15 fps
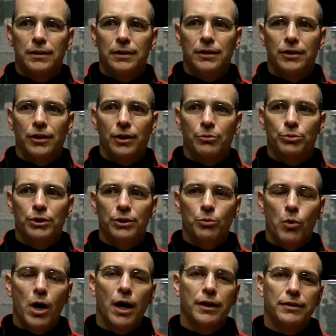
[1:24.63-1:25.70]
I really
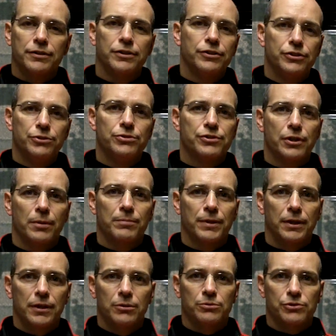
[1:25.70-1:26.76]
wanted to do
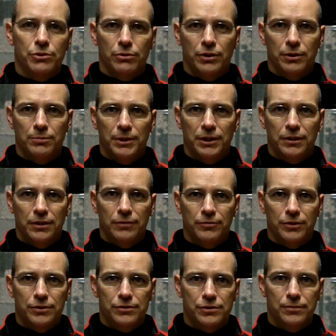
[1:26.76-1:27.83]
something that was going to make a
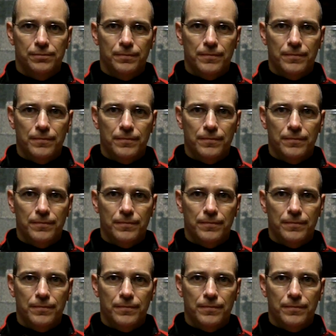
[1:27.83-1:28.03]
difference.